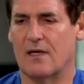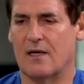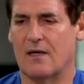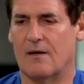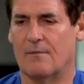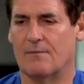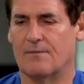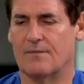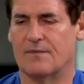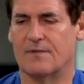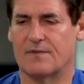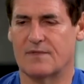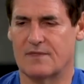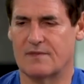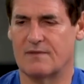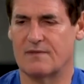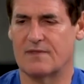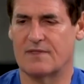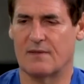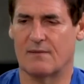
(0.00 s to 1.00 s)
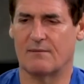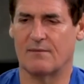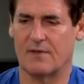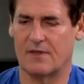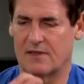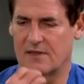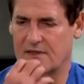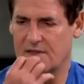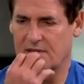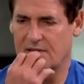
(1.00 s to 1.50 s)
um
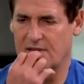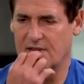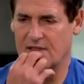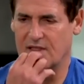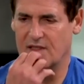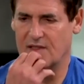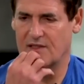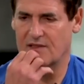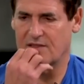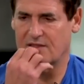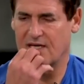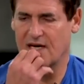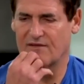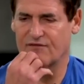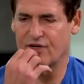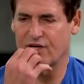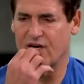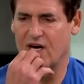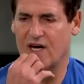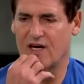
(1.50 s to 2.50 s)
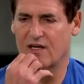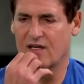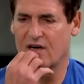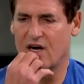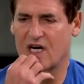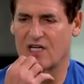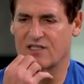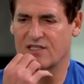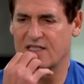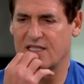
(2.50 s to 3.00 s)
some covering on a
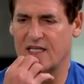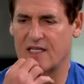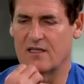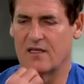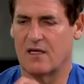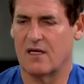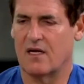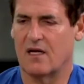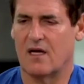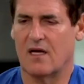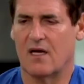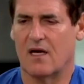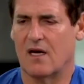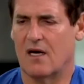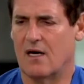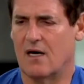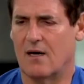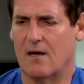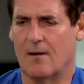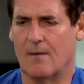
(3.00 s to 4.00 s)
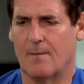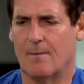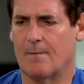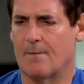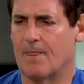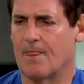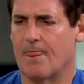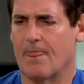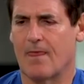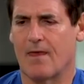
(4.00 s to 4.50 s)
car seat.
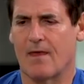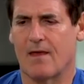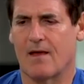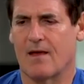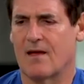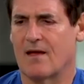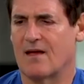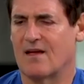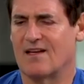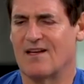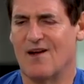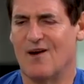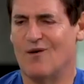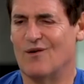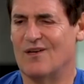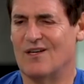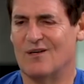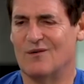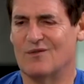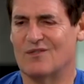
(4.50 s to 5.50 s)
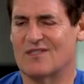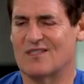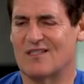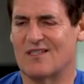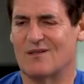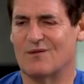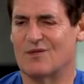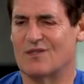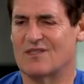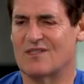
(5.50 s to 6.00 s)
Um, you know, it
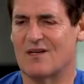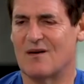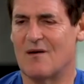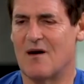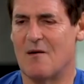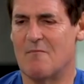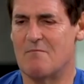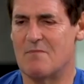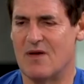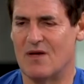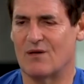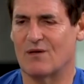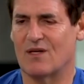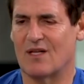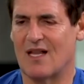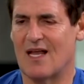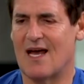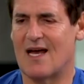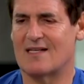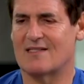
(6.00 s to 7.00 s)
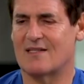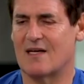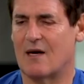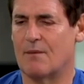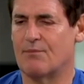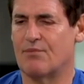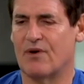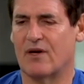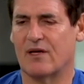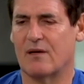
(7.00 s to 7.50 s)
was it was a, a middle class
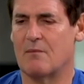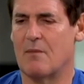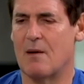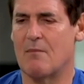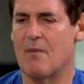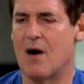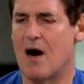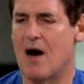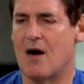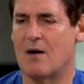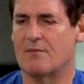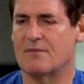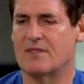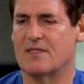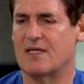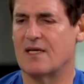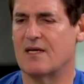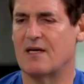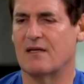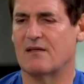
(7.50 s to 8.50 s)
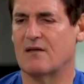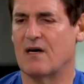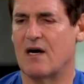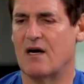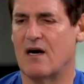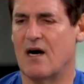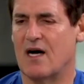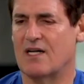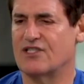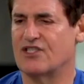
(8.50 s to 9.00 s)
upbringing. My mom did
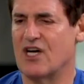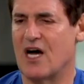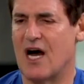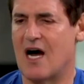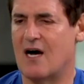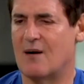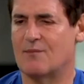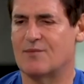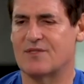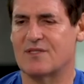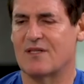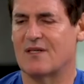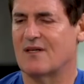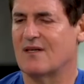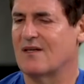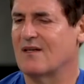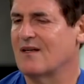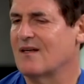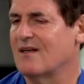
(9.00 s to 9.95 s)
odd jobs.